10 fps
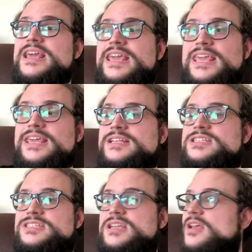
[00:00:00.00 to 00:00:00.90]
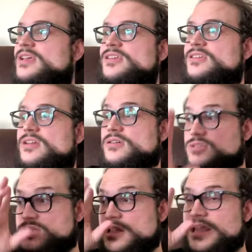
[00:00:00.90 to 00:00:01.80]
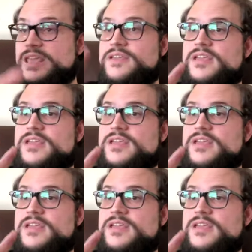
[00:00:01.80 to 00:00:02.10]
He gets, you know, he,